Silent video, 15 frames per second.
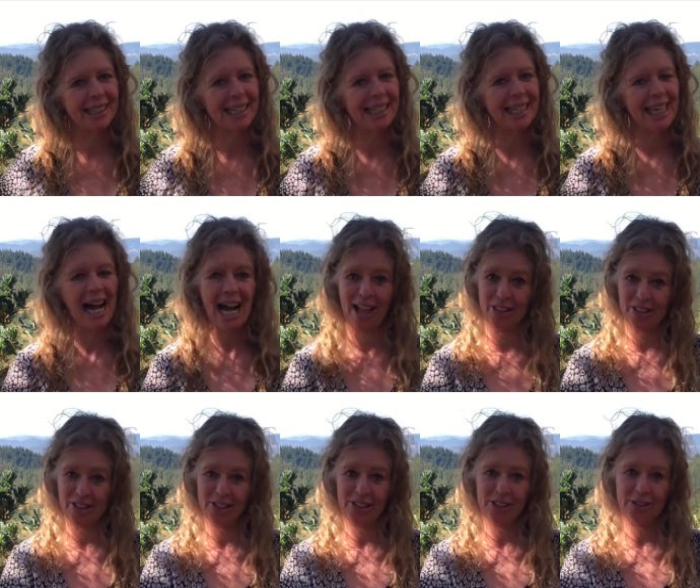in
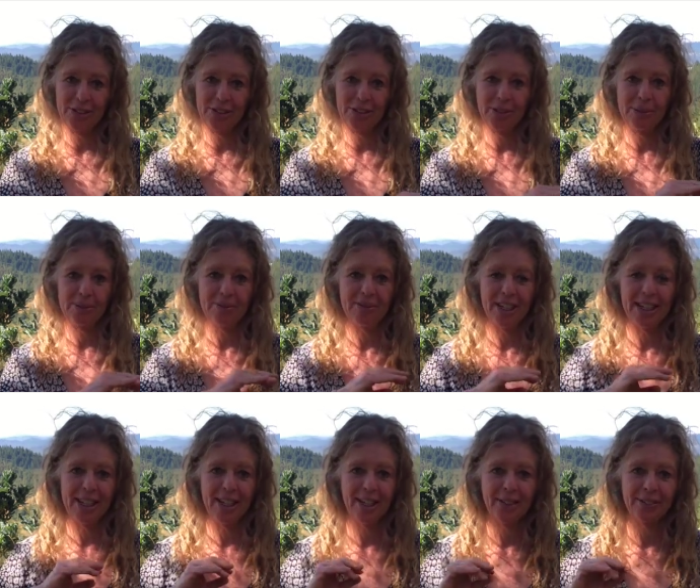other YouTube
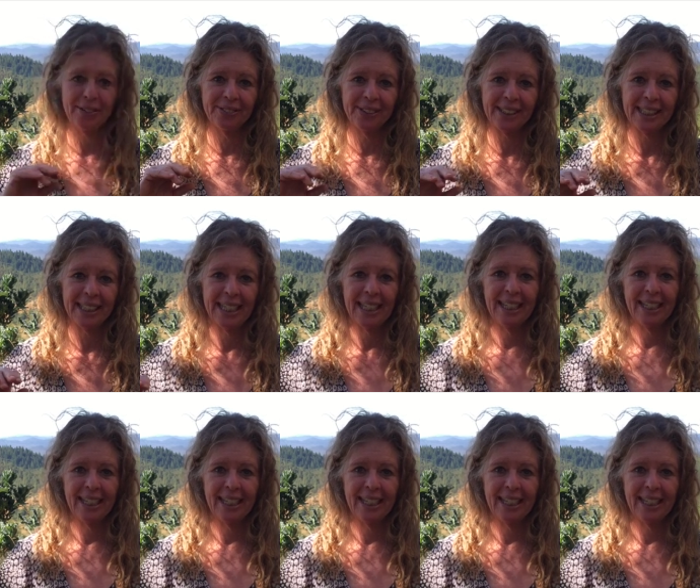videos.